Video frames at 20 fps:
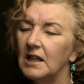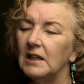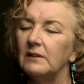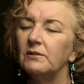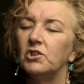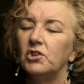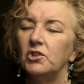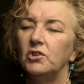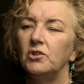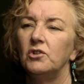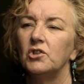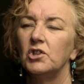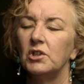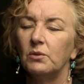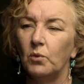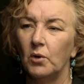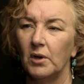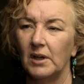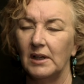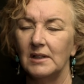Television, you're
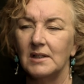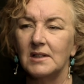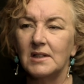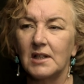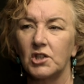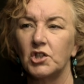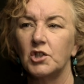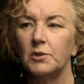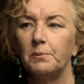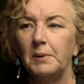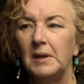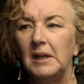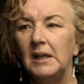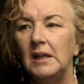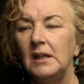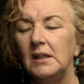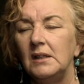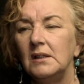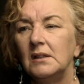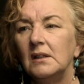usually working at such
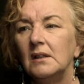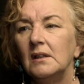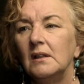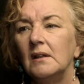speed